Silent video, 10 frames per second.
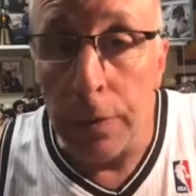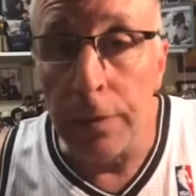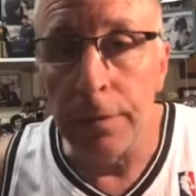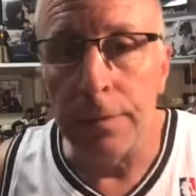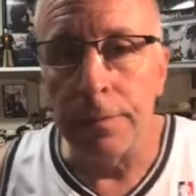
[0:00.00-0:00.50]

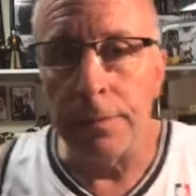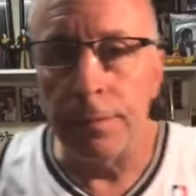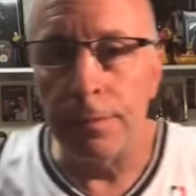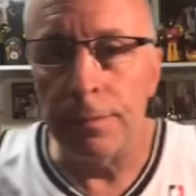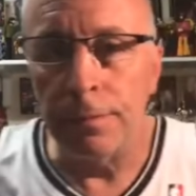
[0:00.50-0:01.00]

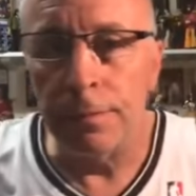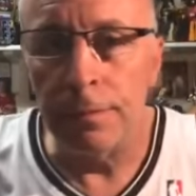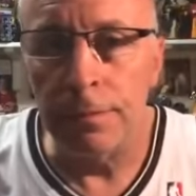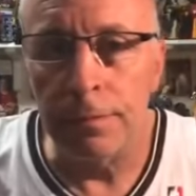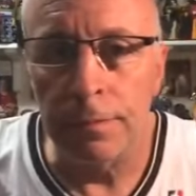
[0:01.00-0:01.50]

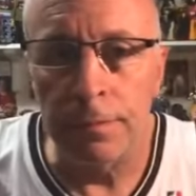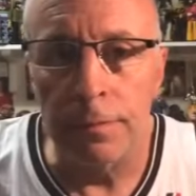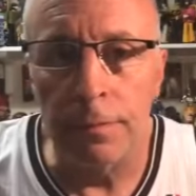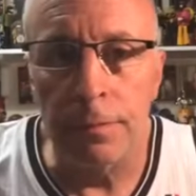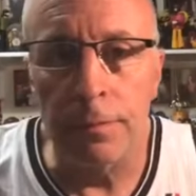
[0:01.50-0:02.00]

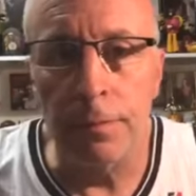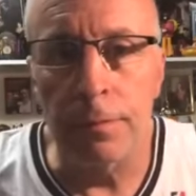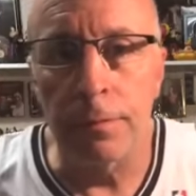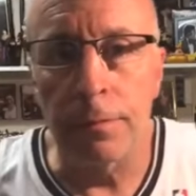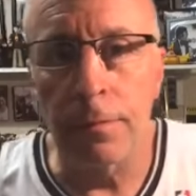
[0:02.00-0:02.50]

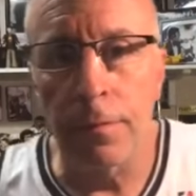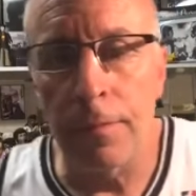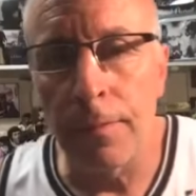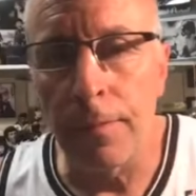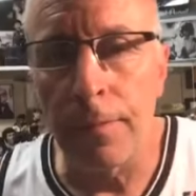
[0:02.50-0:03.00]

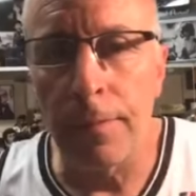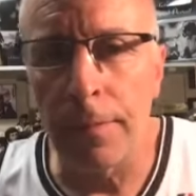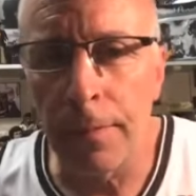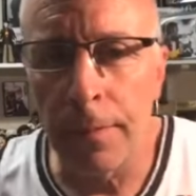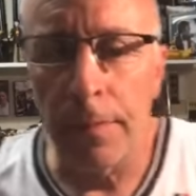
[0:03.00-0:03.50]

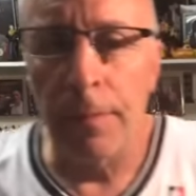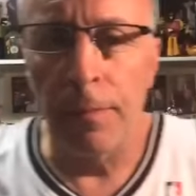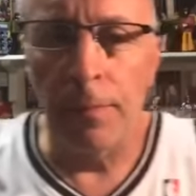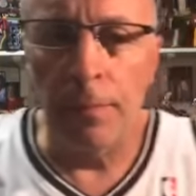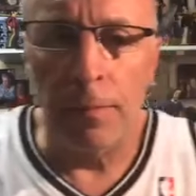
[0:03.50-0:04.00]

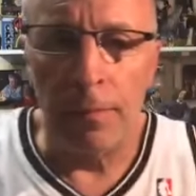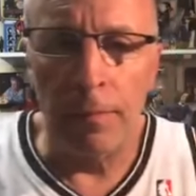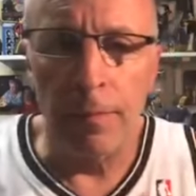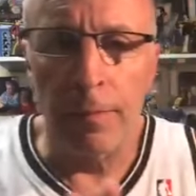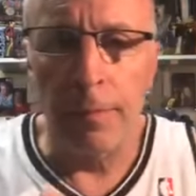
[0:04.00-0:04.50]

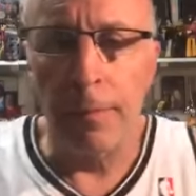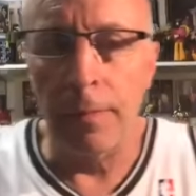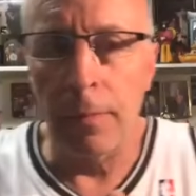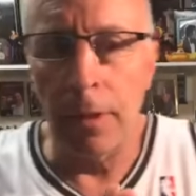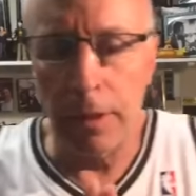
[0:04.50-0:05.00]

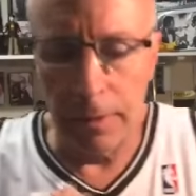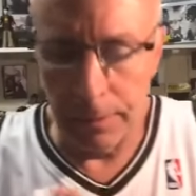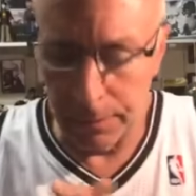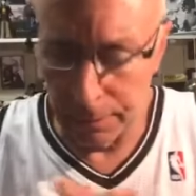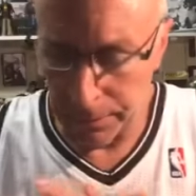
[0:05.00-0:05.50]

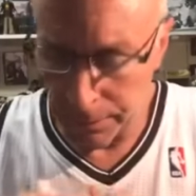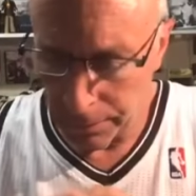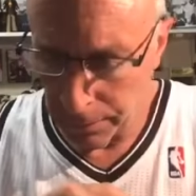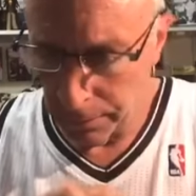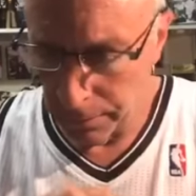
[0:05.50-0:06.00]

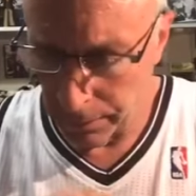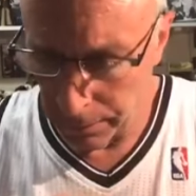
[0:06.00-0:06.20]
[no speech]